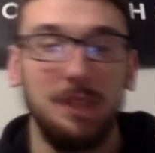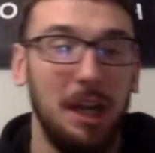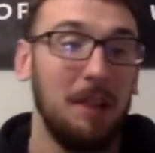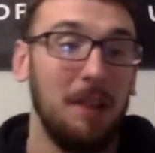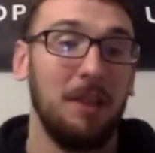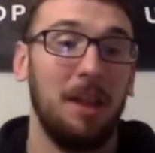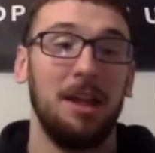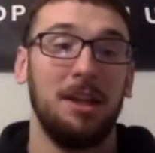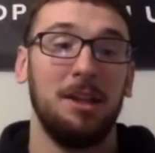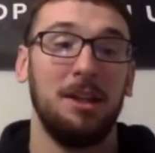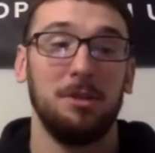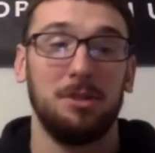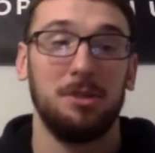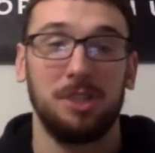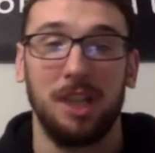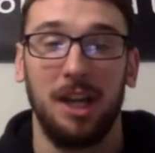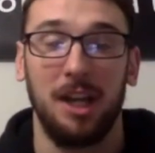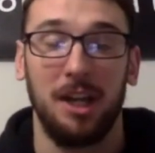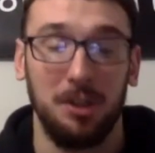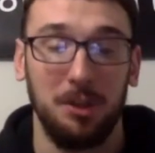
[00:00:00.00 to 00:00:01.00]
And like you
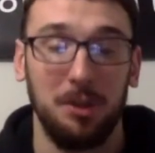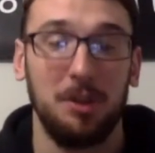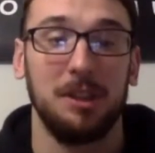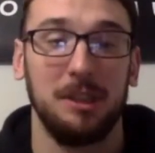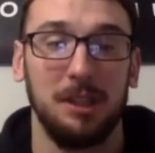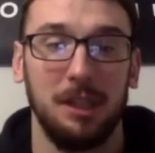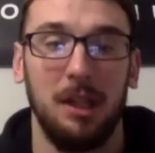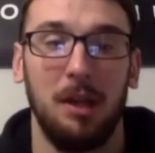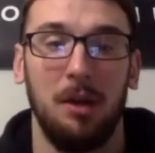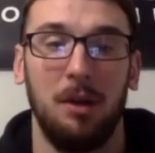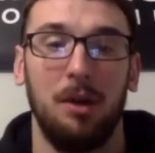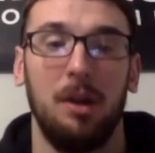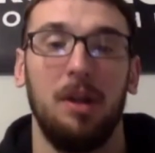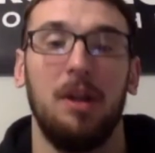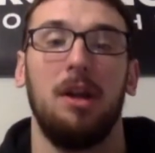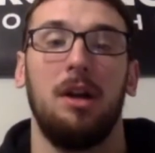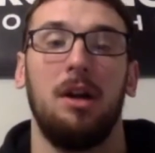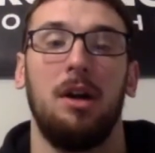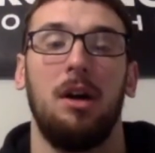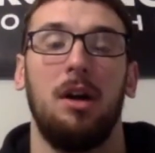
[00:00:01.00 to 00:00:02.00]
said, you can,
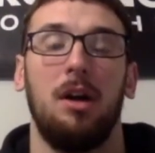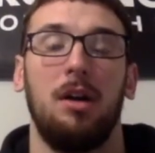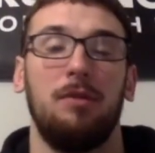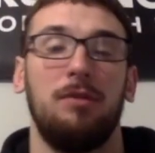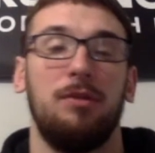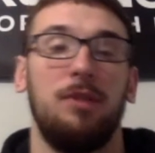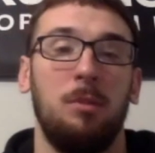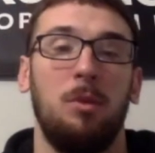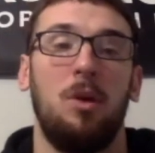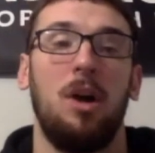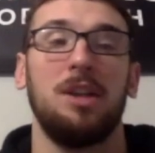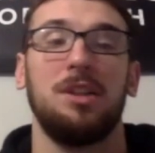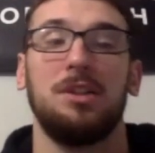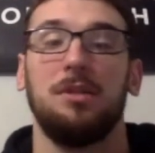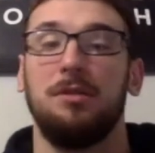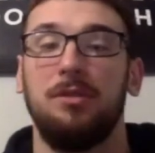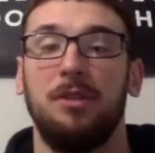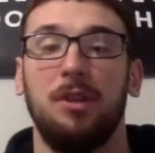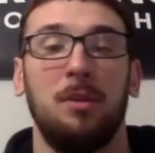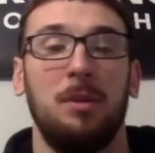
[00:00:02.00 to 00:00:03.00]
from
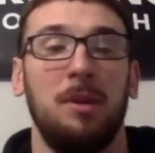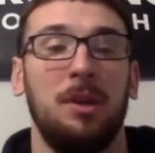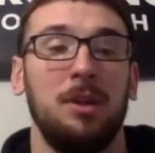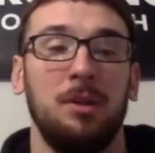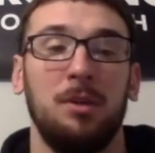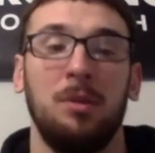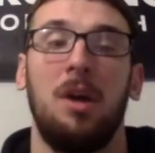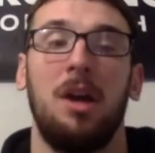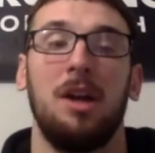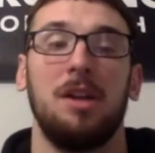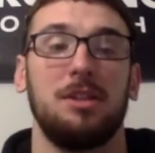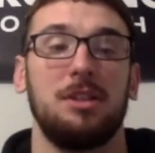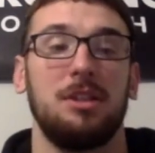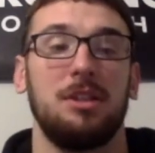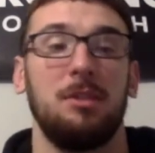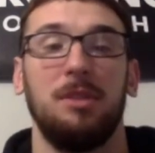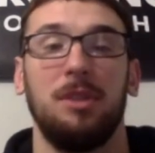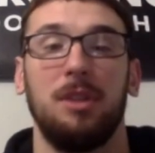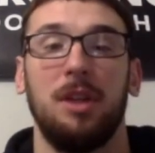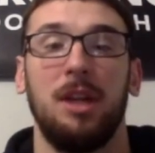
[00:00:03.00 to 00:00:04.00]
watching film on you and watching
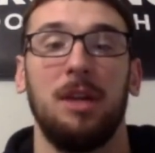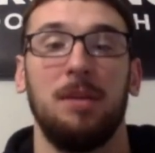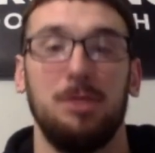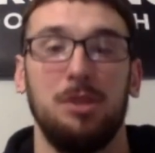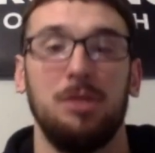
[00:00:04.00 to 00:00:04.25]
some of your games,